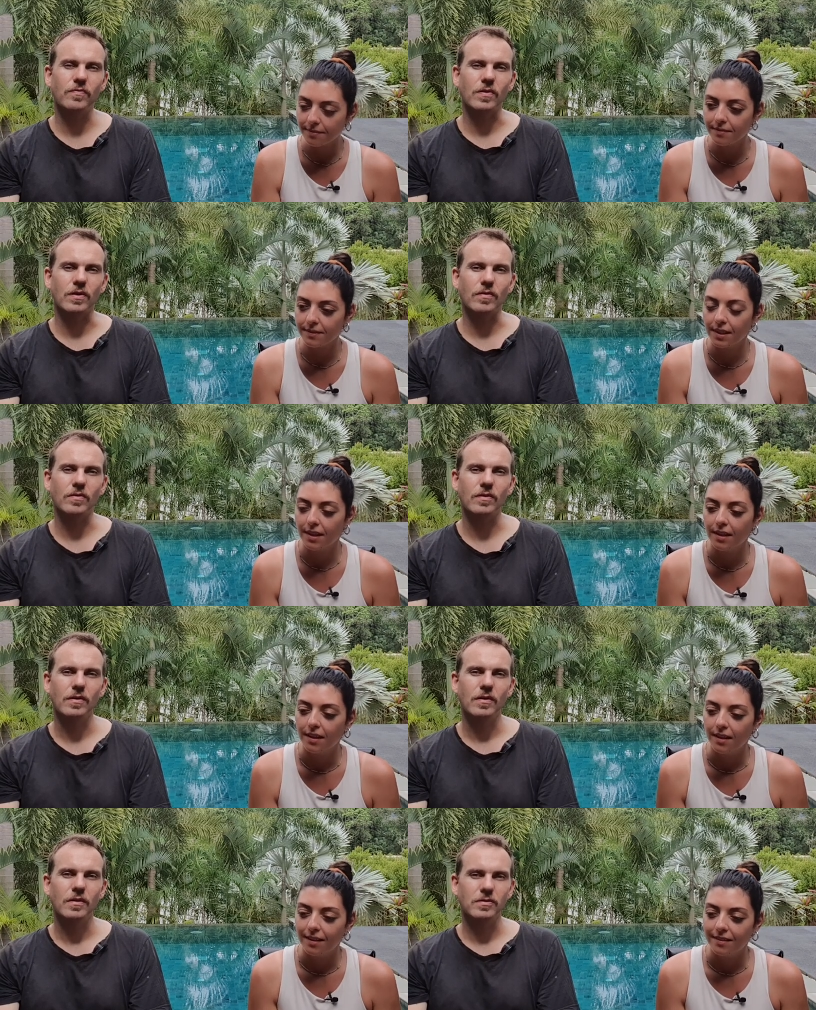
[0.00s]
Speaker 1: for you.
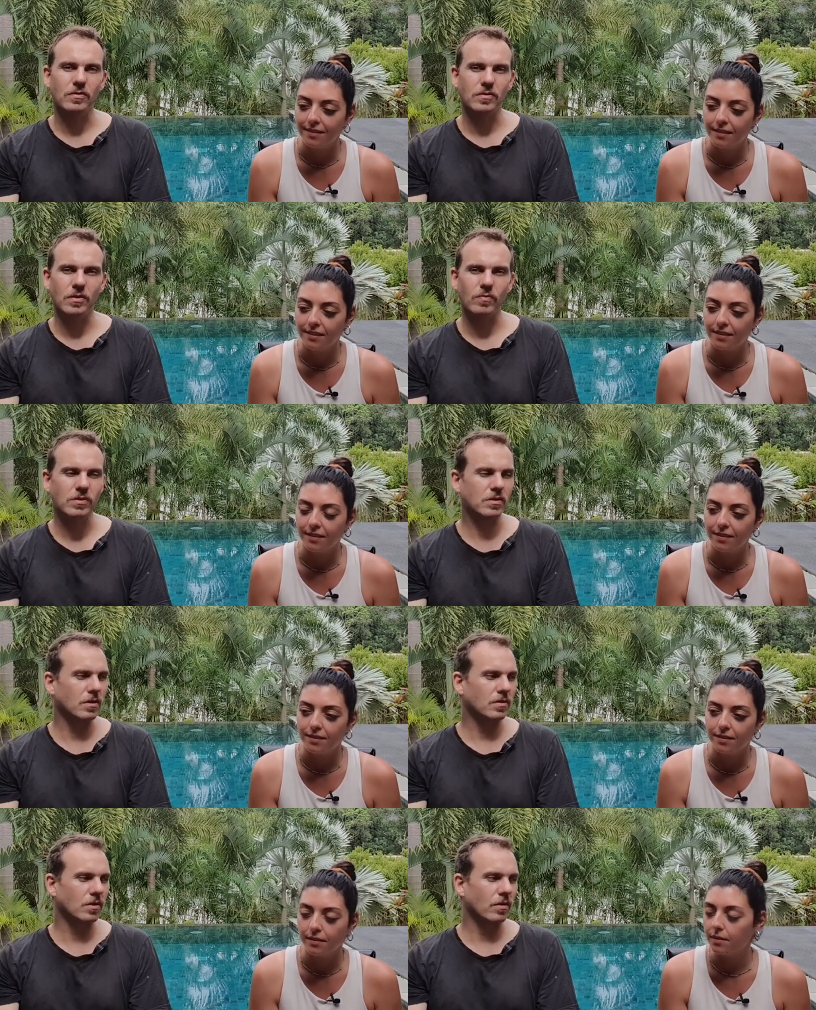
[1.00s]
Do, do you wish
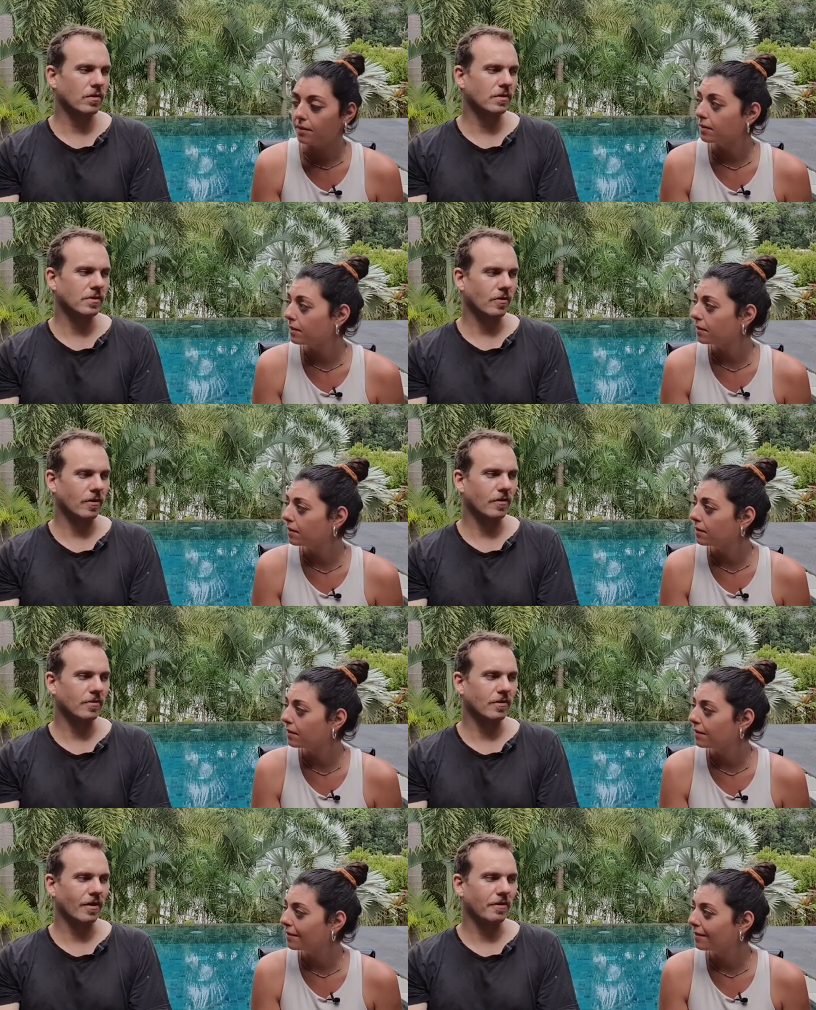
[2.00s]
that you started this earlier
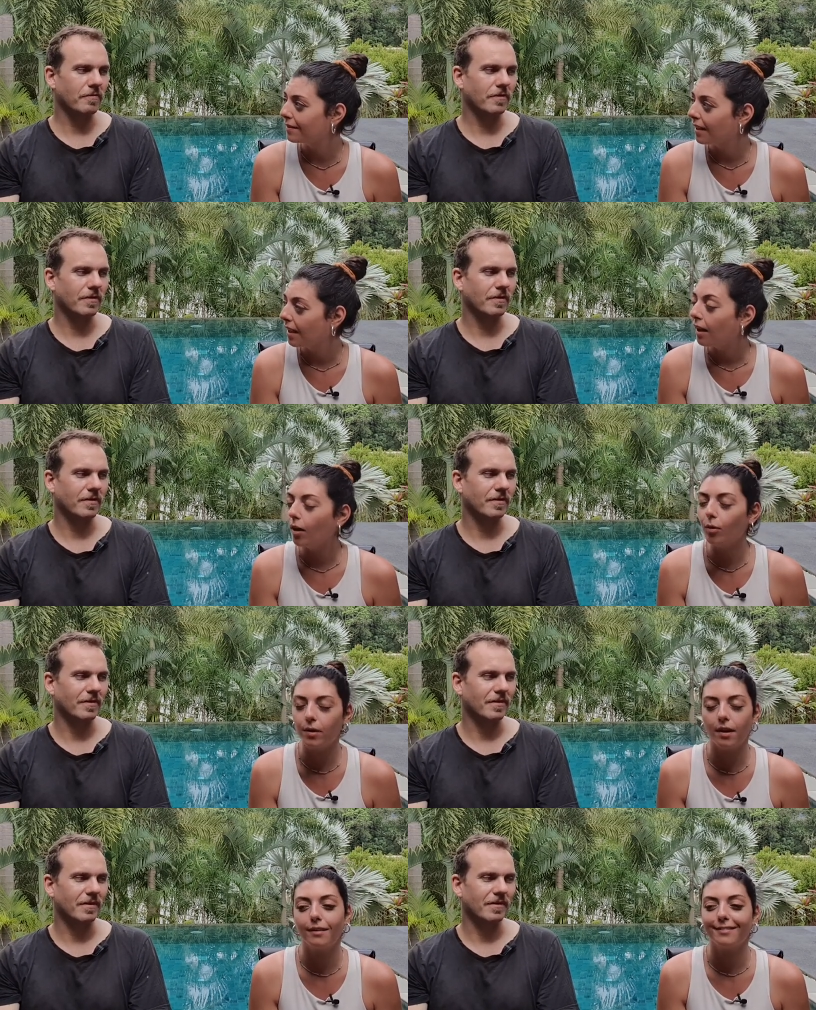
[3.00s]
in your life?
Speaker 2: Oh
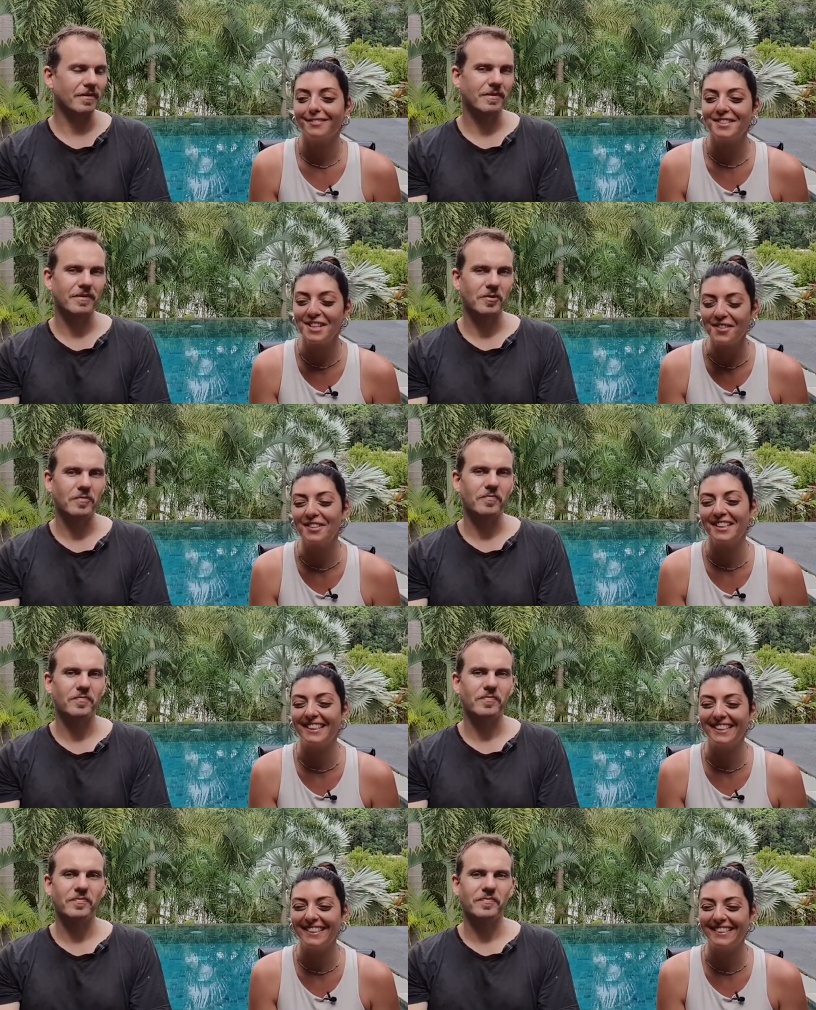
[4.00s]
yeah,
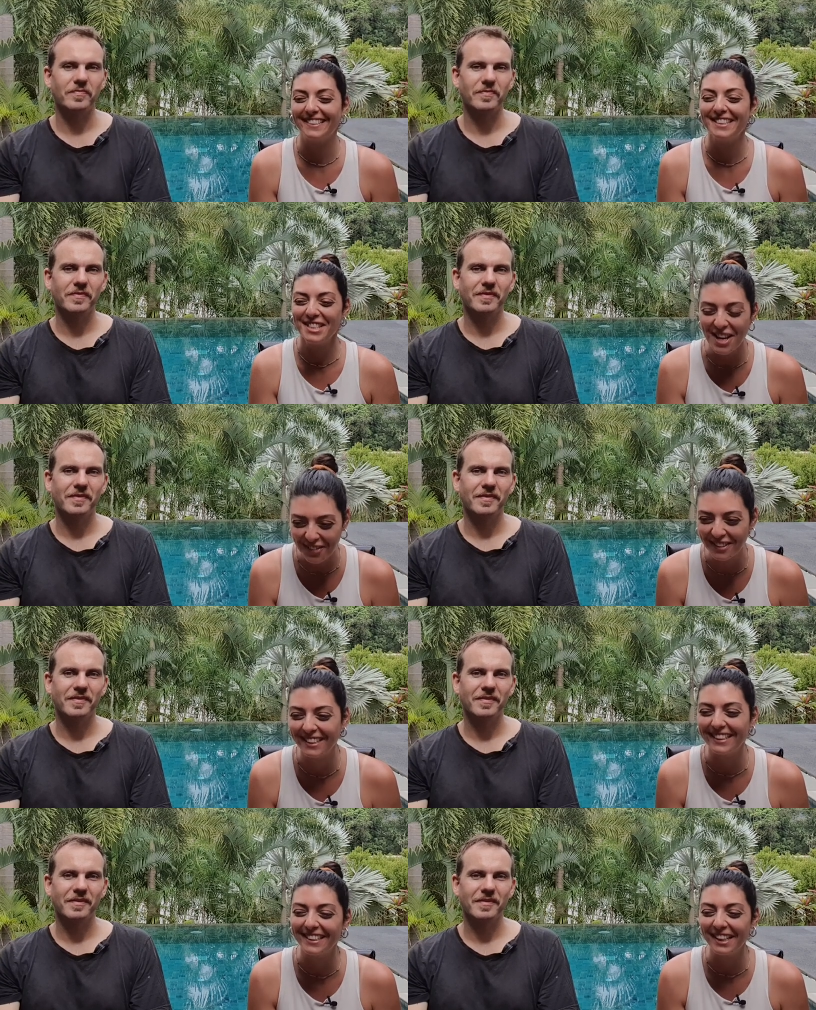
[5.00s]
definitely,
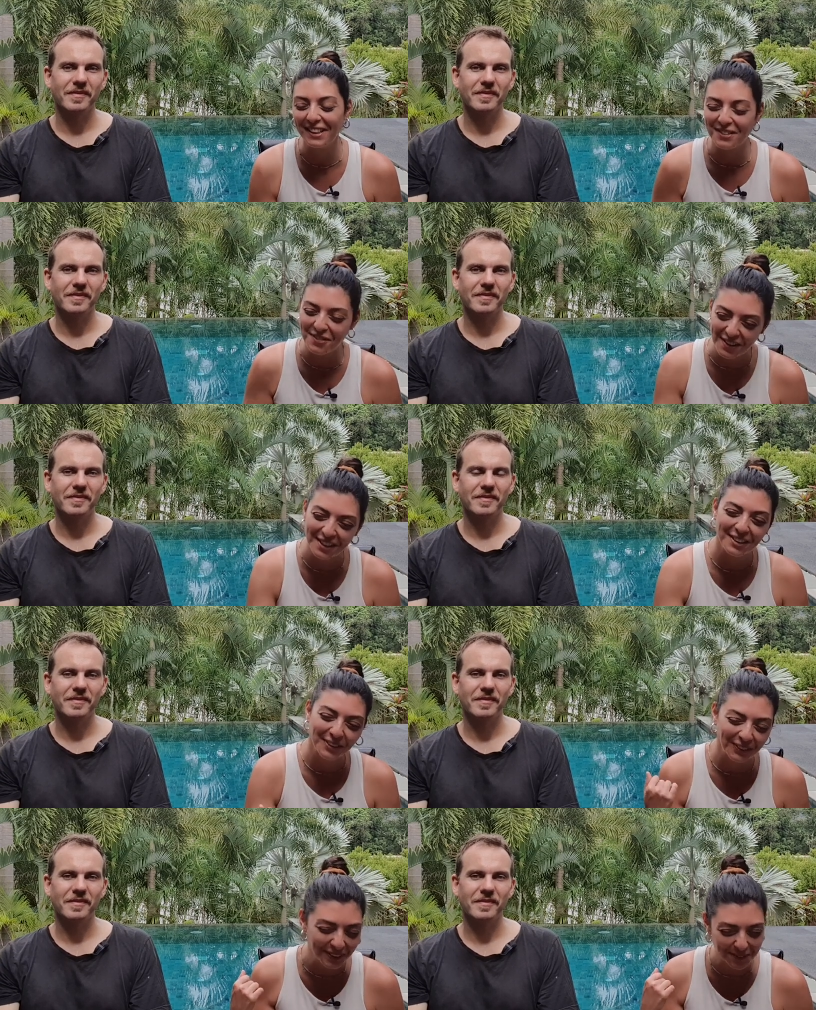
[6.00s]
definitely. Like the fear
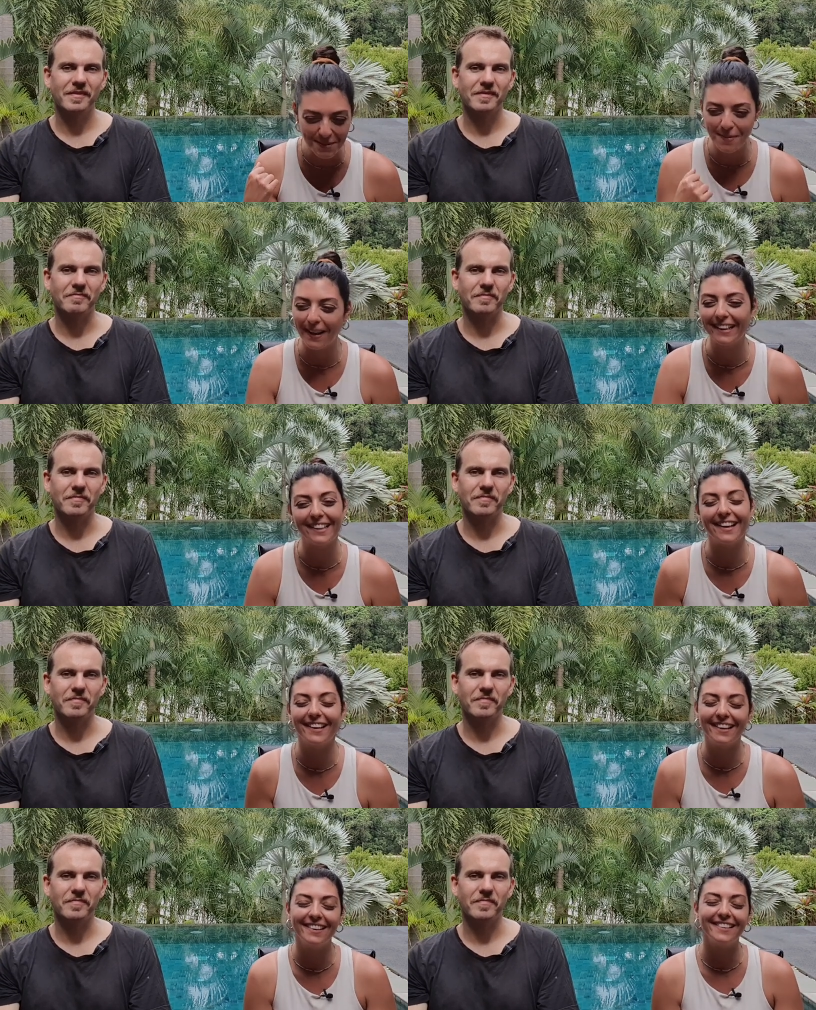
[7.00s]
holding me back,
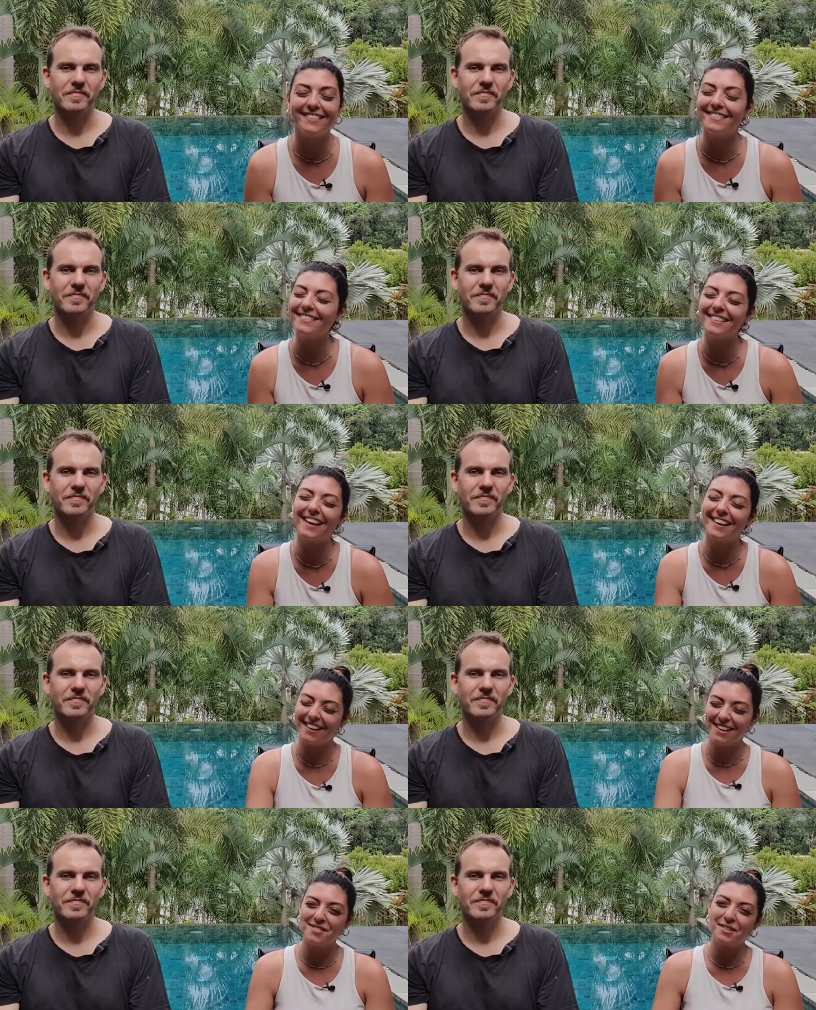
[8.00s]
I
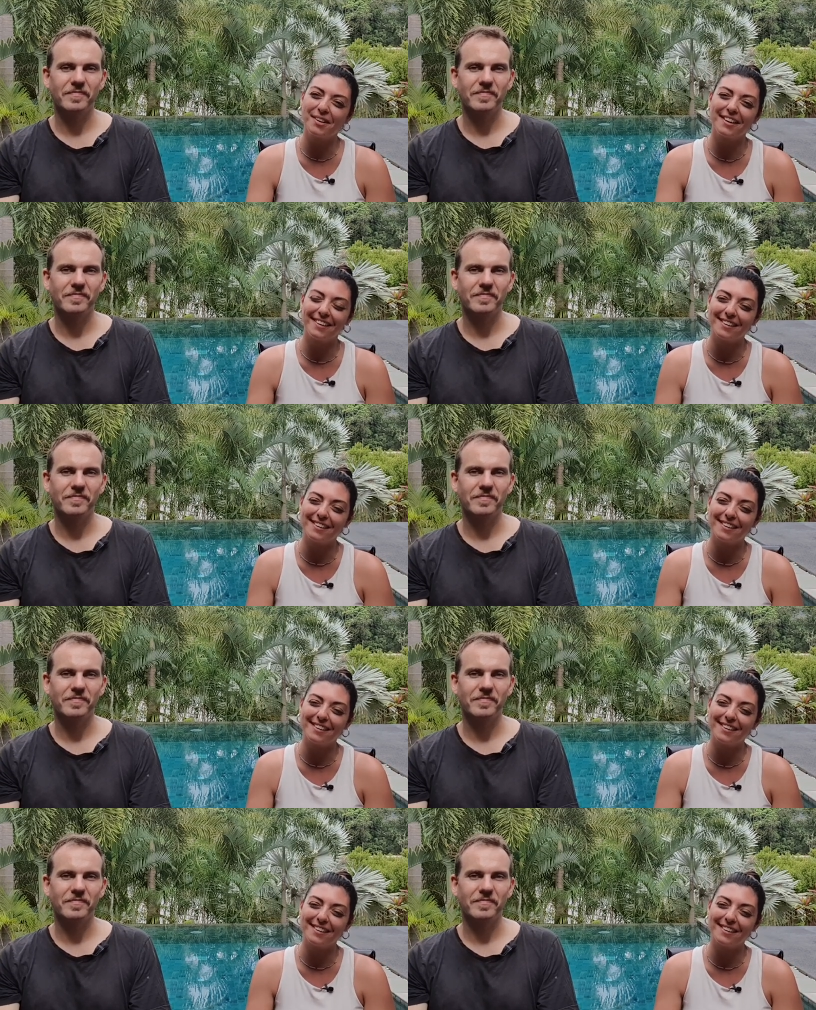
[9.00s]
yeah, I regret